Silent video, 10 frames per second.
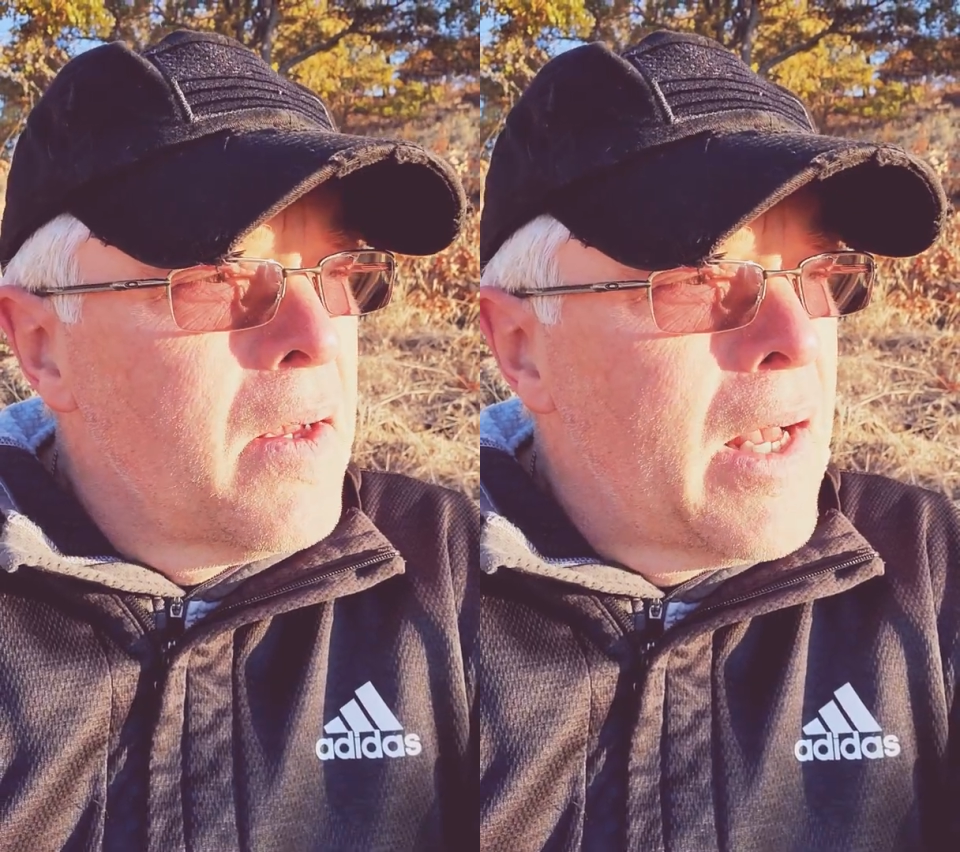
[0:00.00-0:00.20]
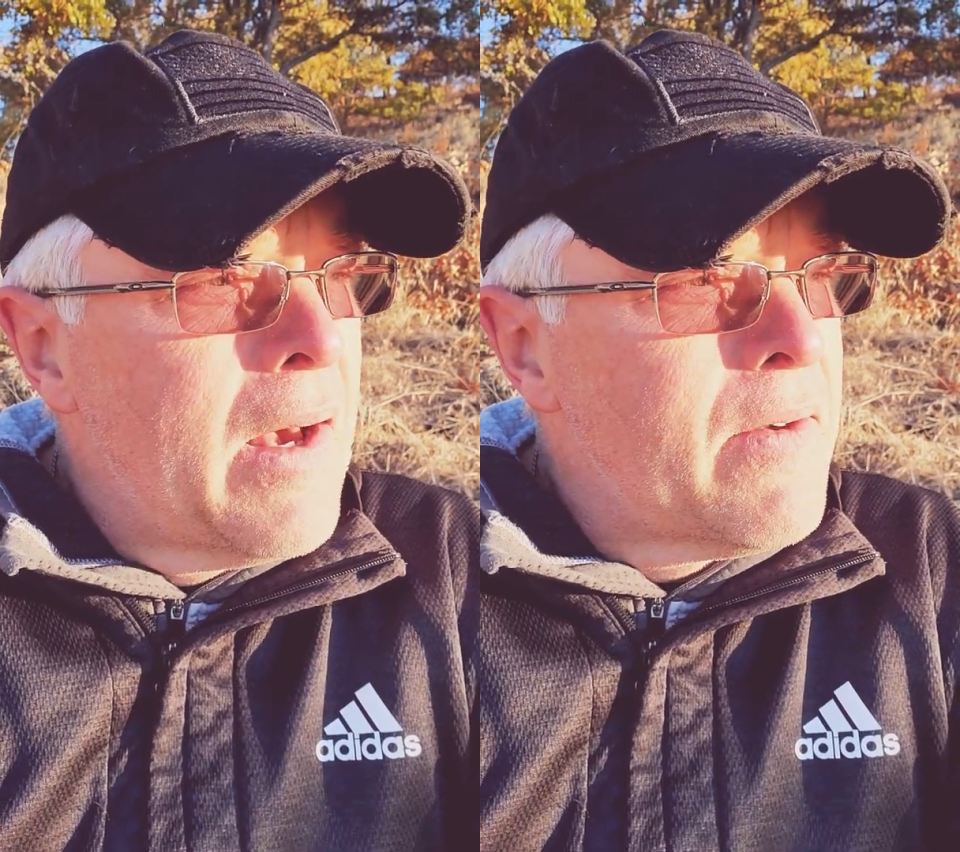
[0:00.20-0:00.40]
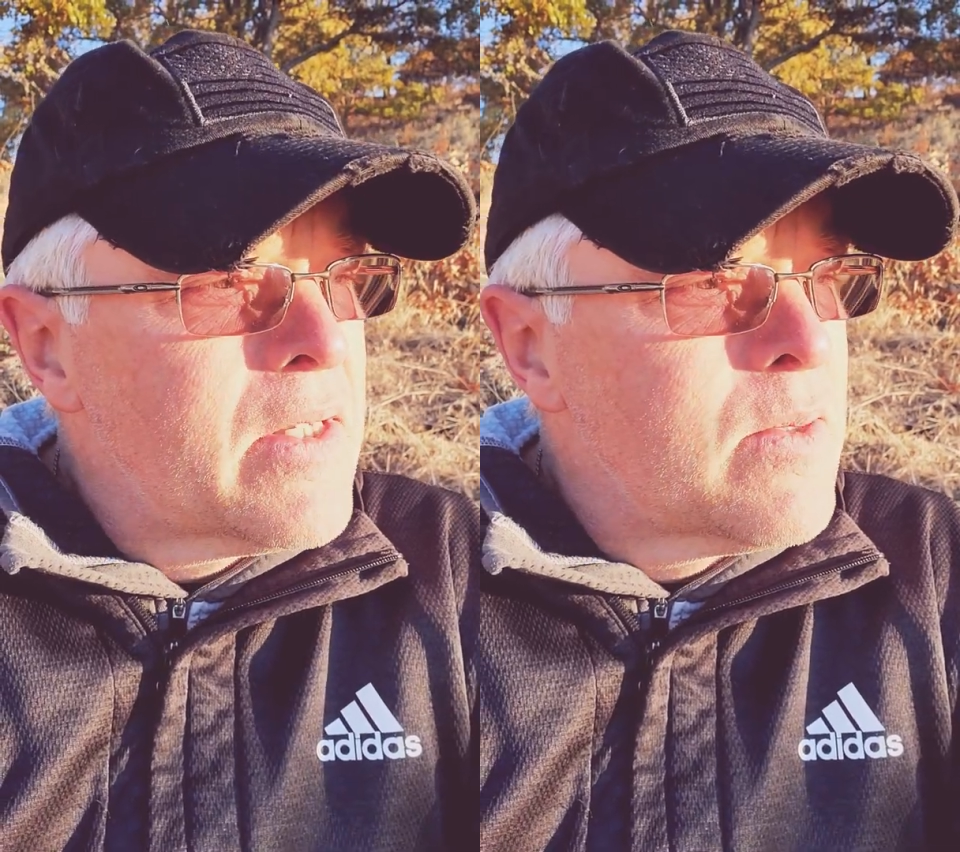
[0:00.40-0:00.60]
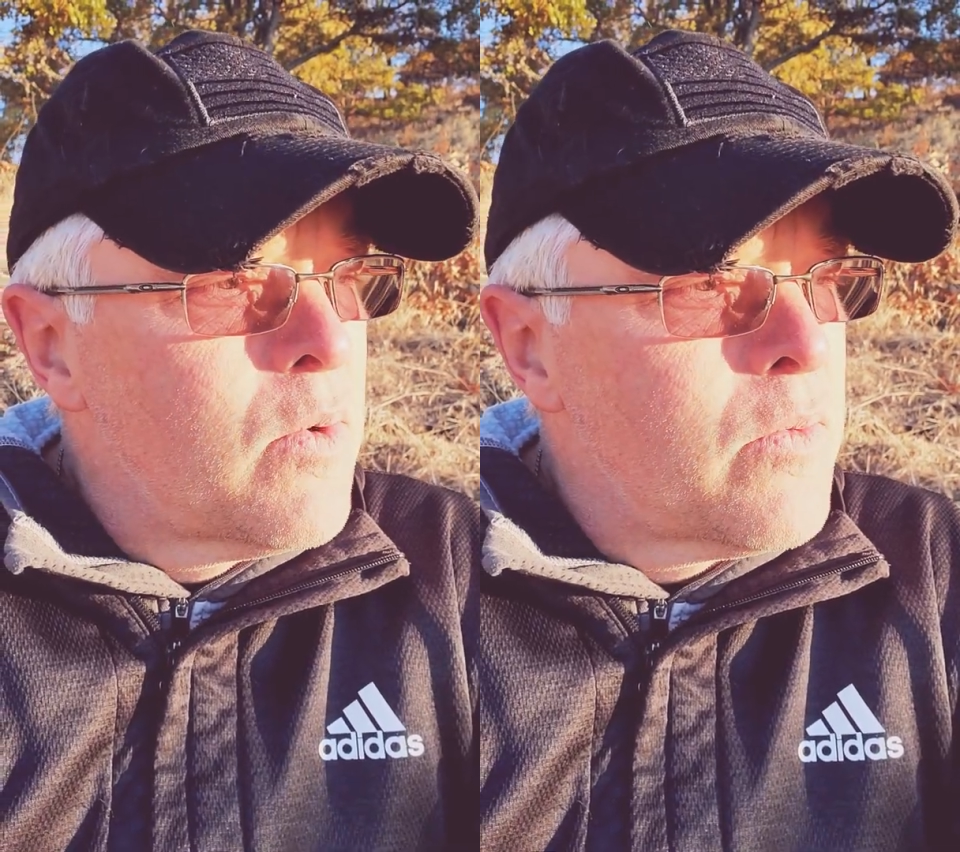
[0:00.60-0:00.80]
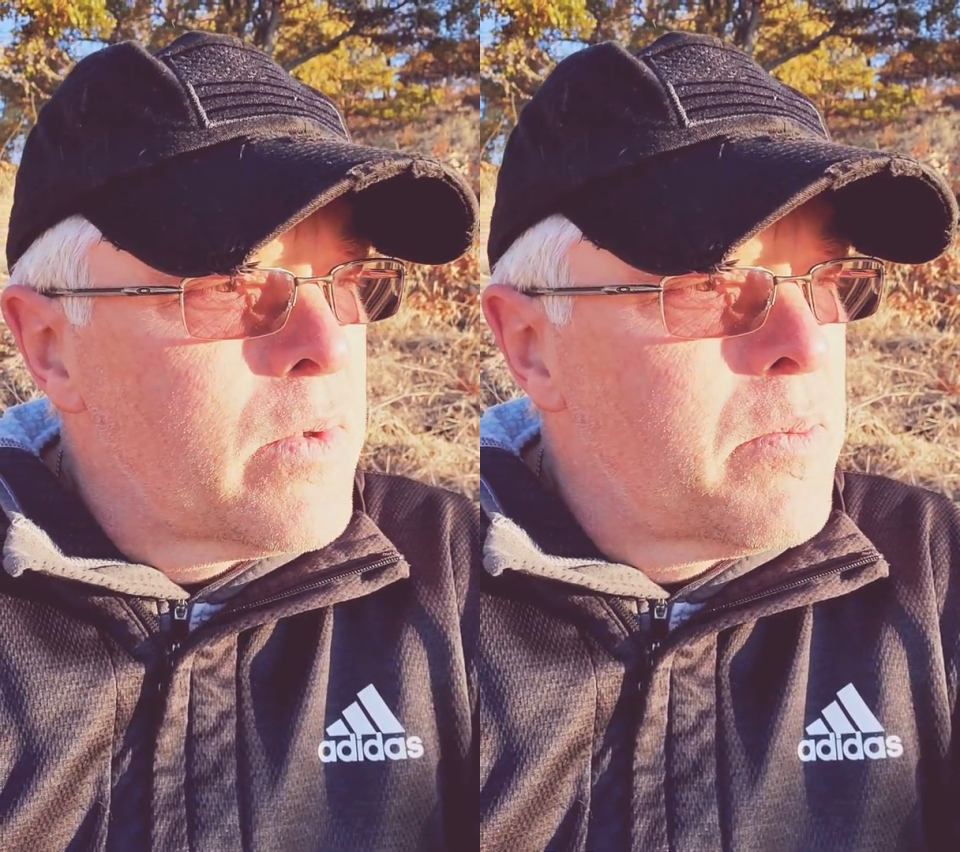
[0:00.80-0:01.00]
having
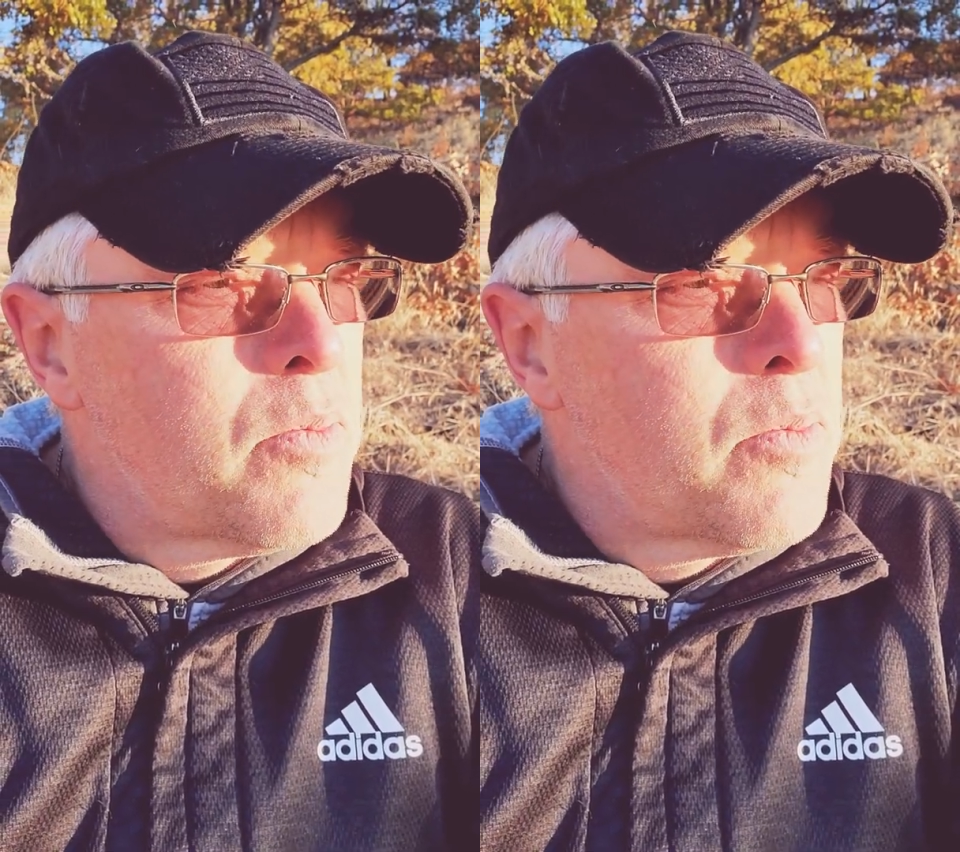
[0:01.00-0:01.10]
someone with